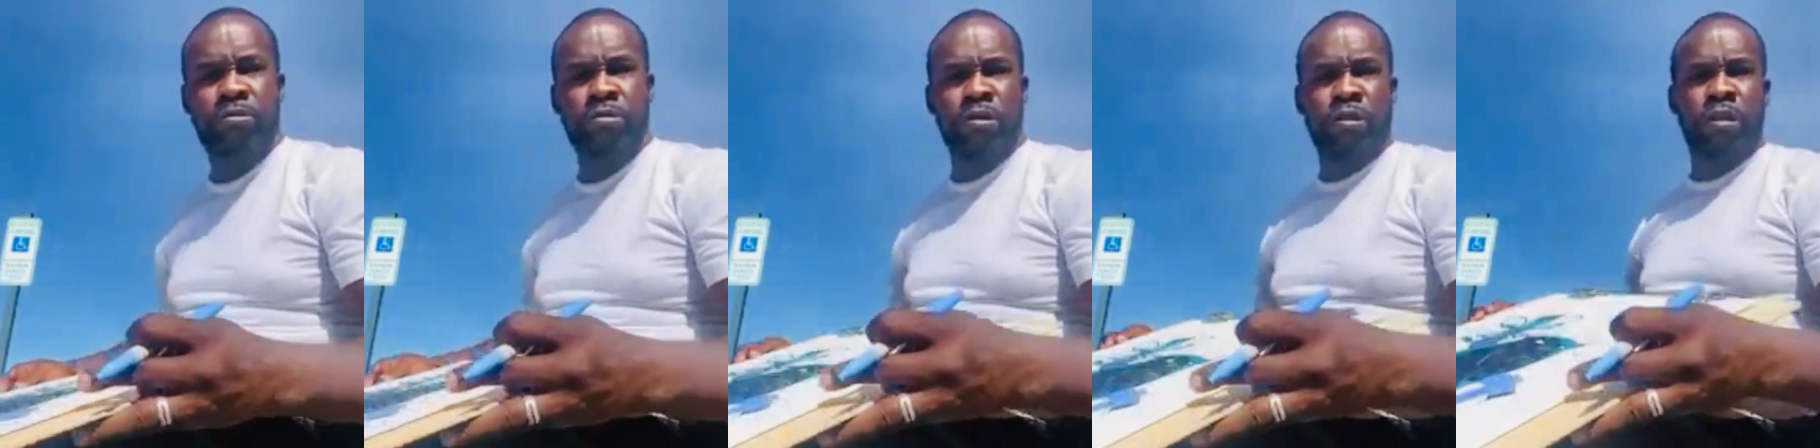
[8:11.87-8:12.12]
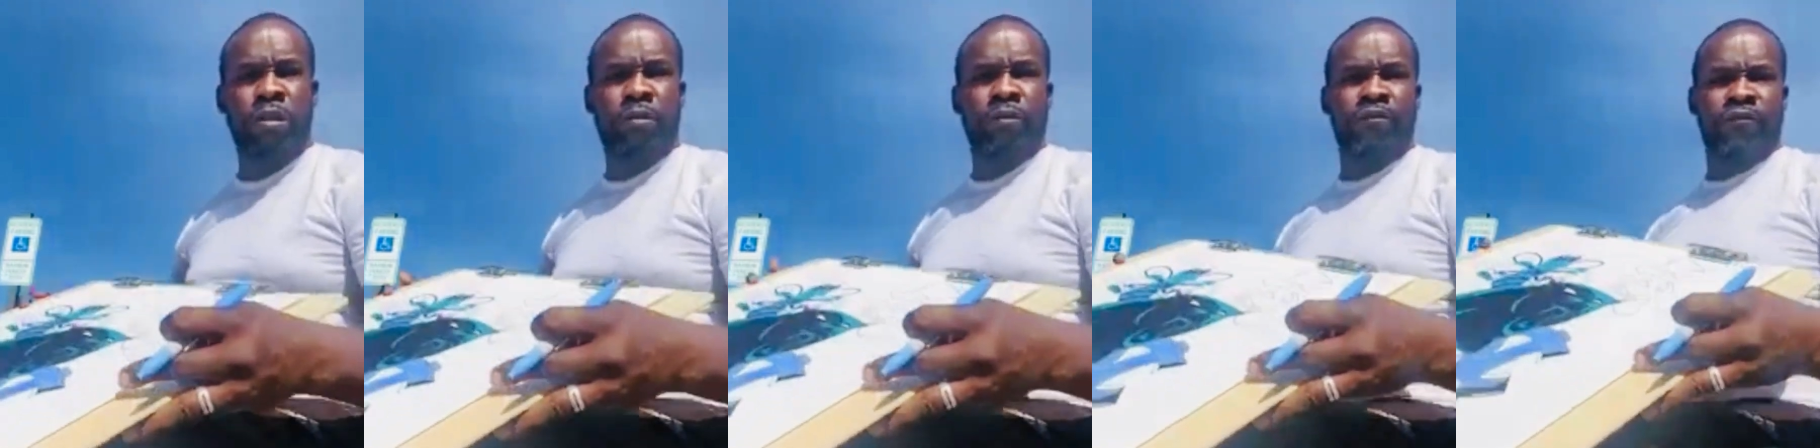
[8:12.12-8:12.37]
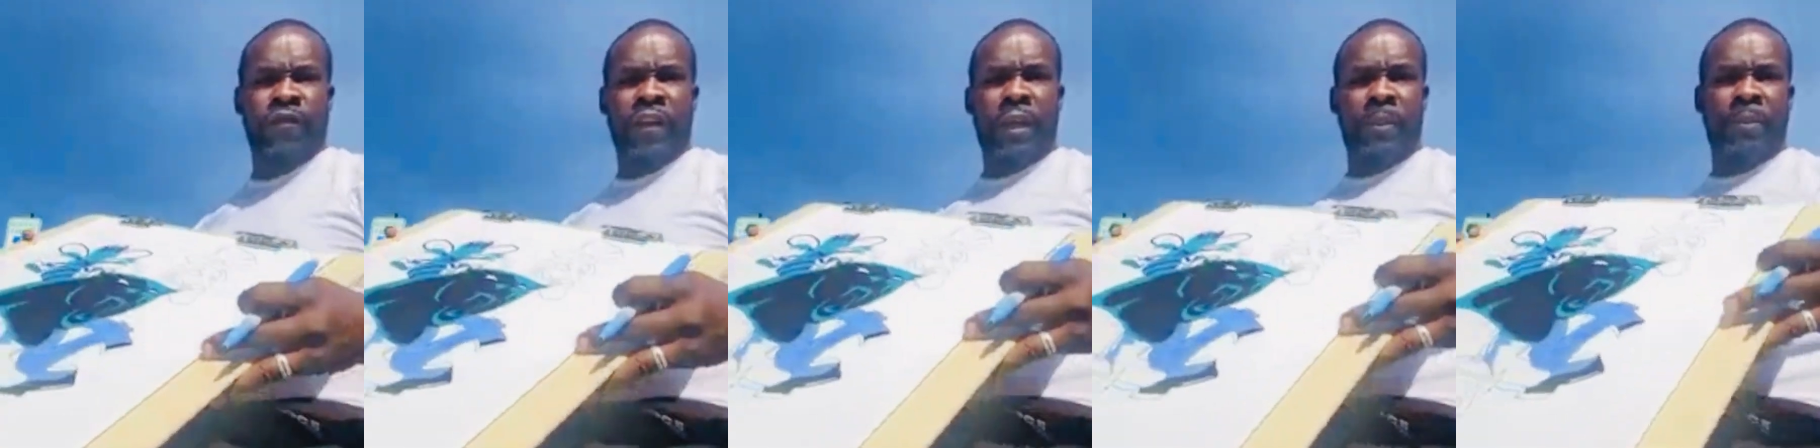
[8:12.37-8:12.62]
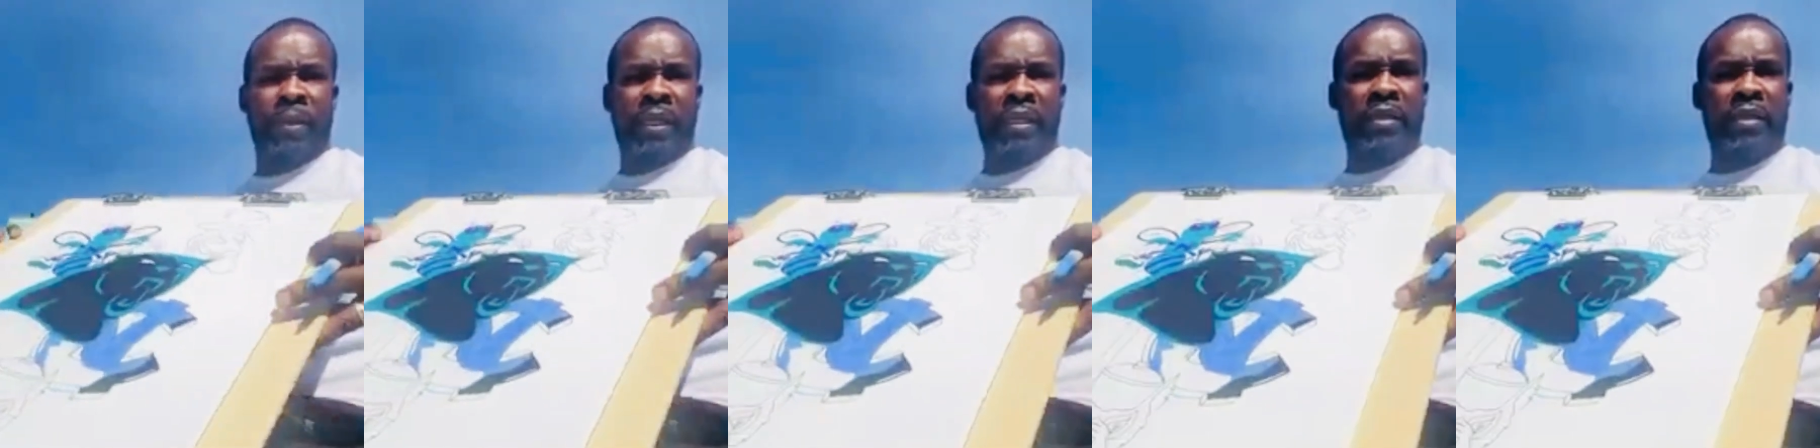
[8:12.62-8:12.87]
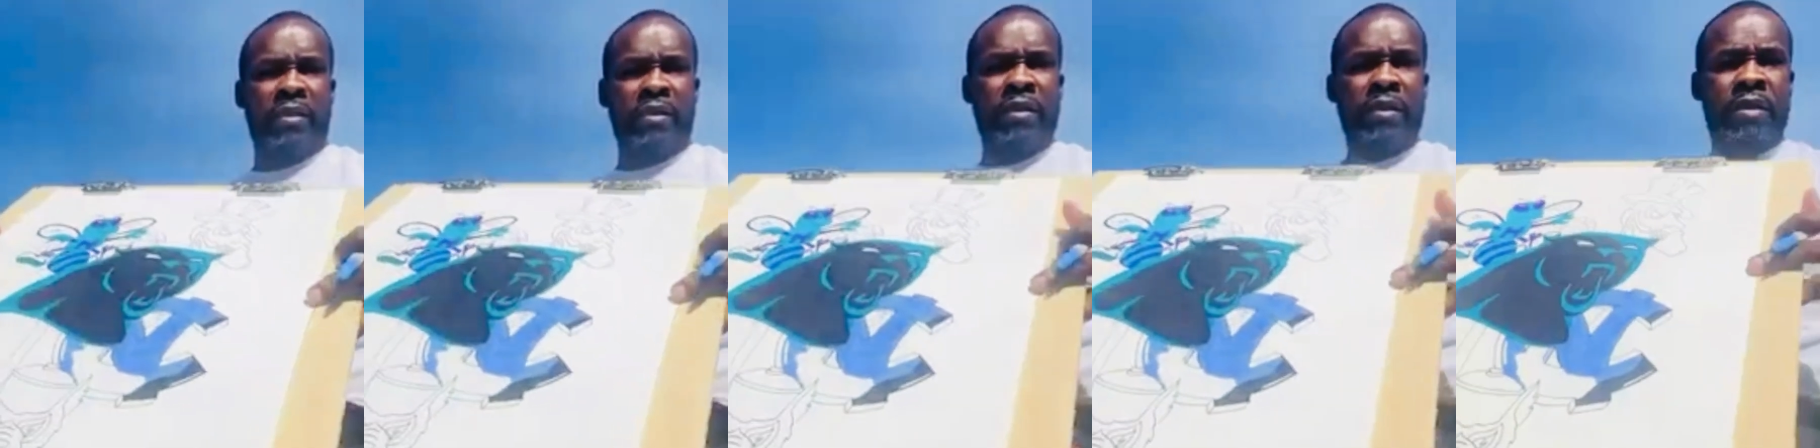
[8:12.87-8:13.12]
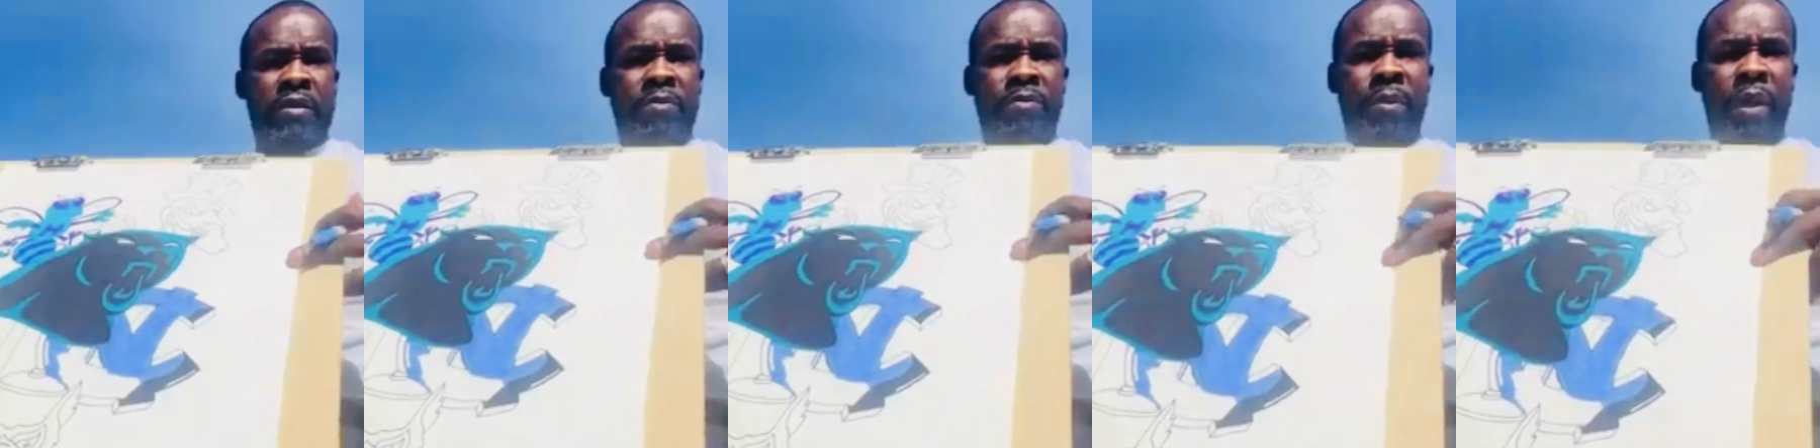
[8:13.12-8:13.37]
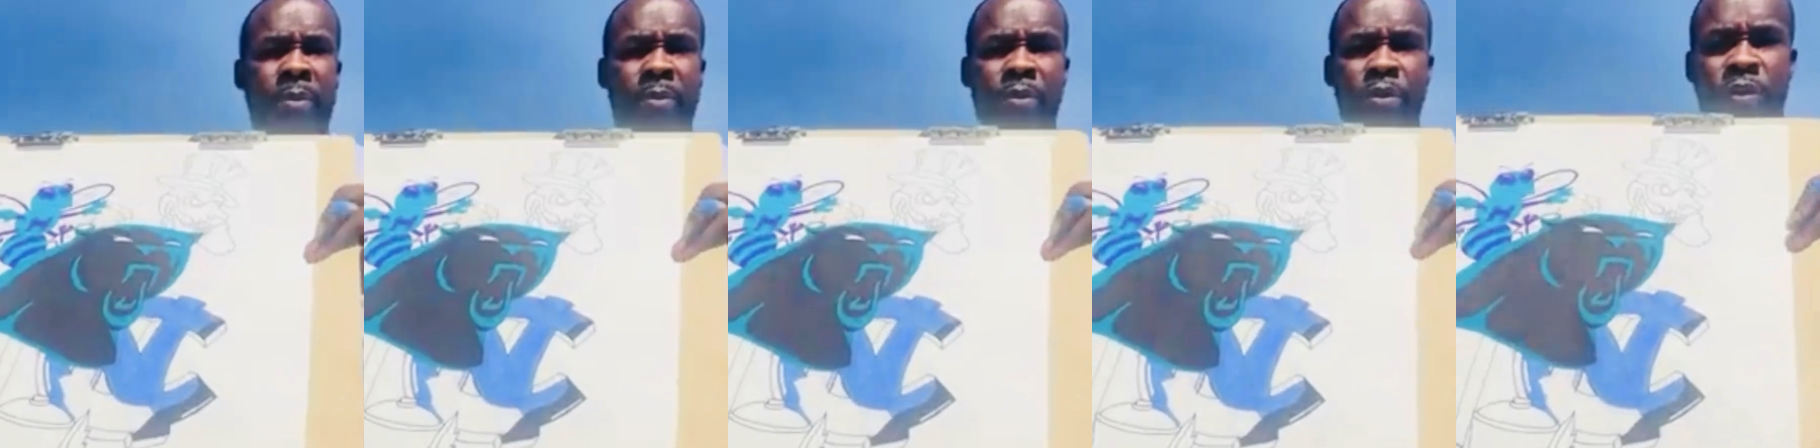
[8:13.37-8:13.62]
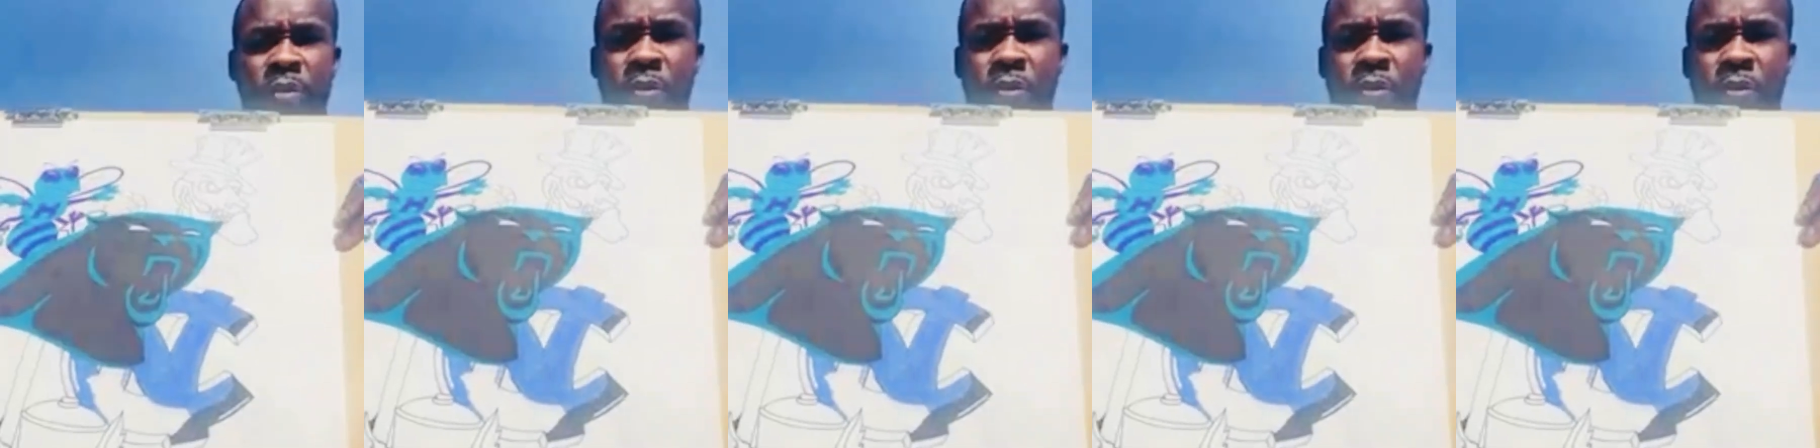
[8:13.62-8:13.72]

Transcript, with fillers: your family members or